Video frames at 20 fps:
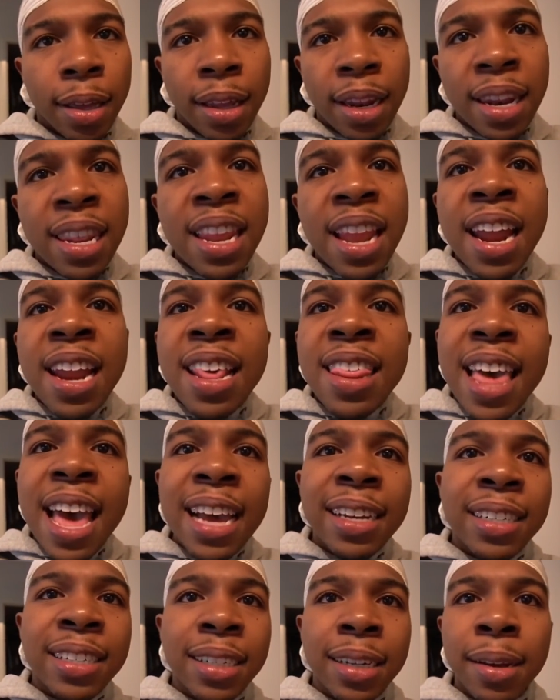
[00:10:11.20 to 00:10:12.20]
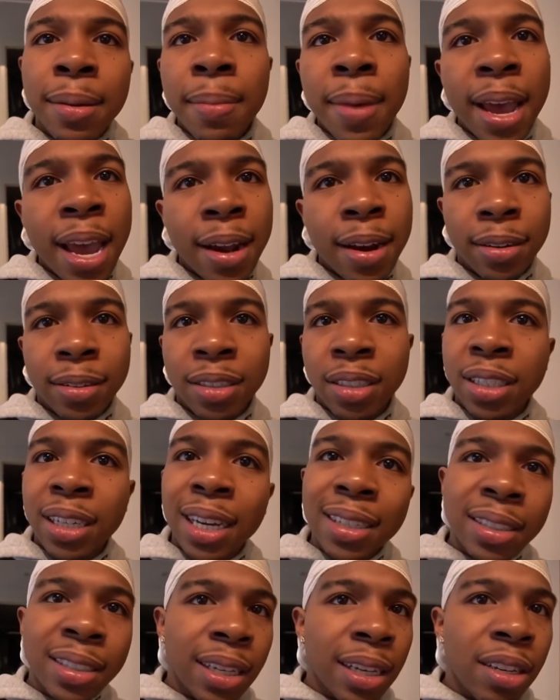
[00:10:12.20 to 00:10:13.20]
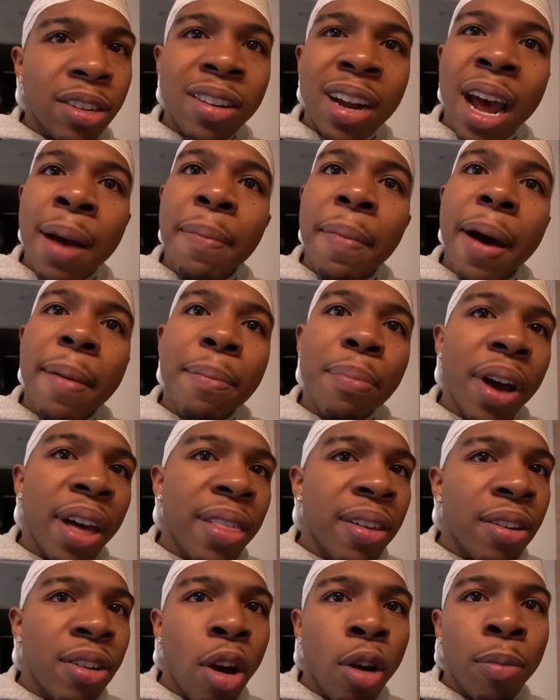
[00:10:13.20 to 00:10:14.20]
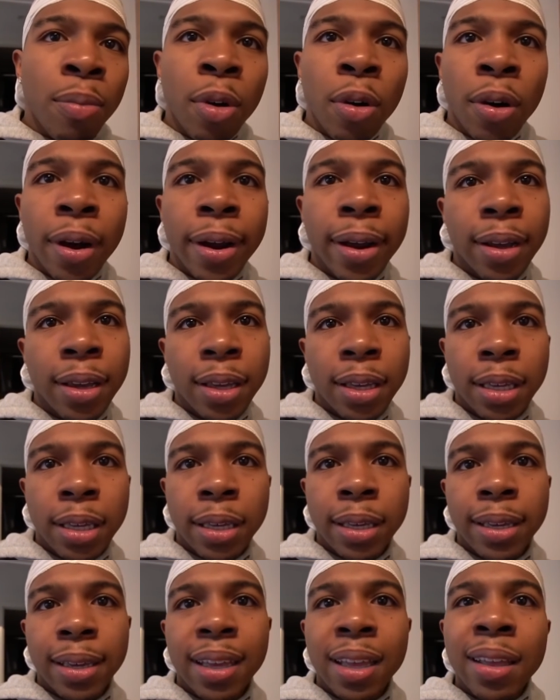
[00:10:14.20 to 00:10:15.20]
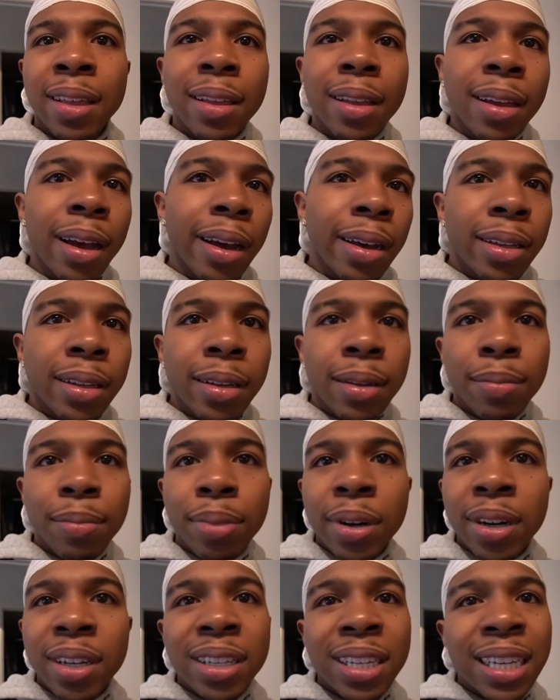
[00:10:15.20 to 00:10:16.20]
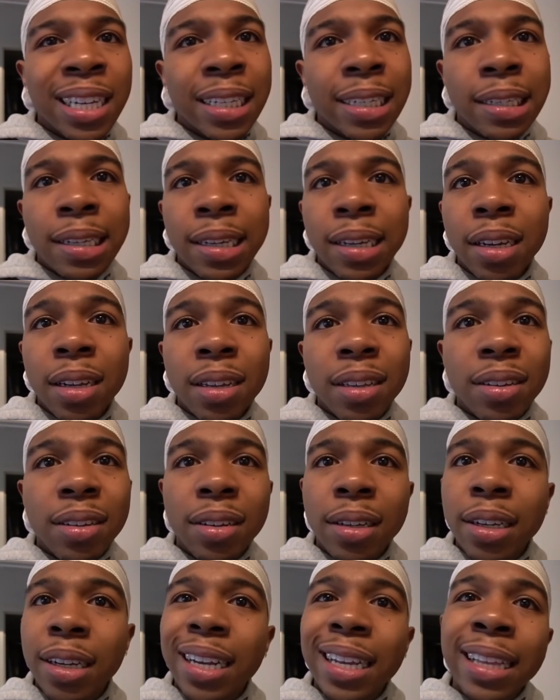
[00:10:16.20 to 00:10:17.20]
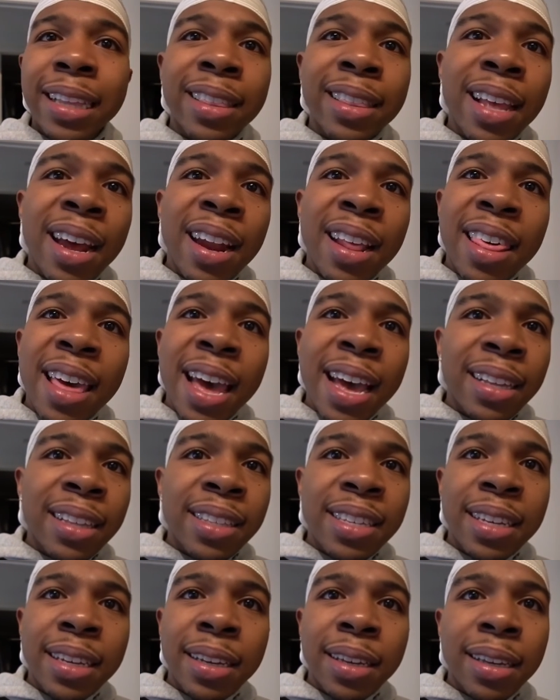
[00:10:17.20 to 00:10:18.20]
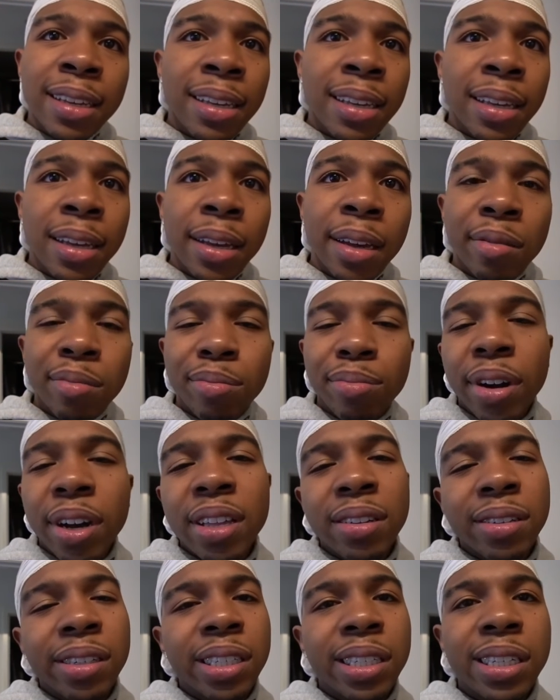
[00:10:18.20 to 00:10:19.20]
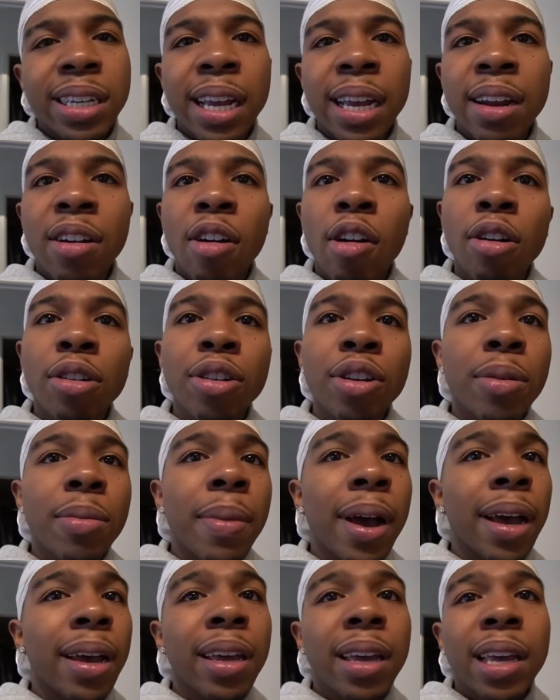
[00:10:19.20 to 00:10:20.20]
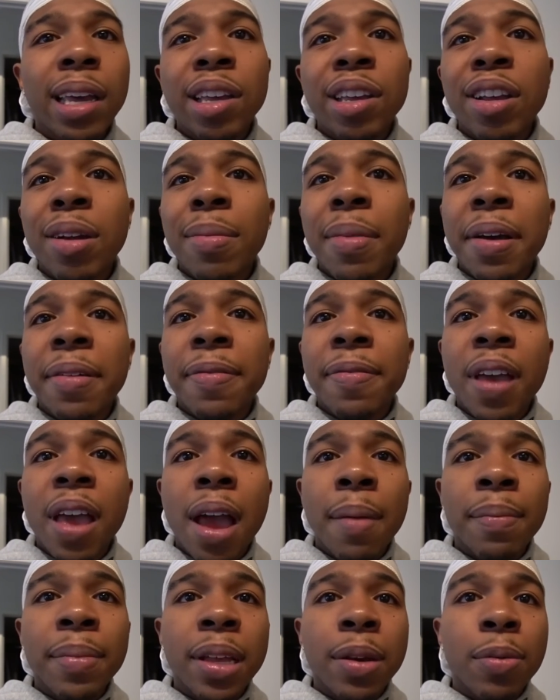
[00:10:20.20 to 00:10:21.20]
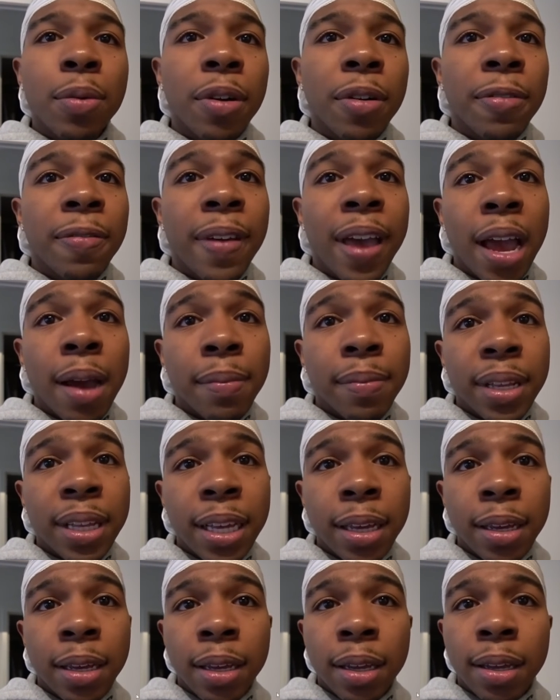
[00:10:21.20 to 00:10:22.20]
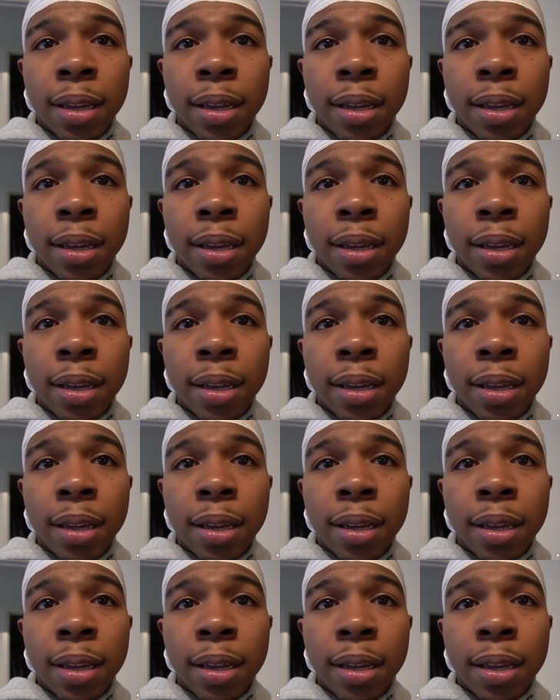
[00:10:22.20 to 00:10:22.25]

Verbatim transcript: None of that shit matters. Justin, you're not my brother no more. Brooklyn, none of that. Brother shit, oh, you're my, you're my family, we're family.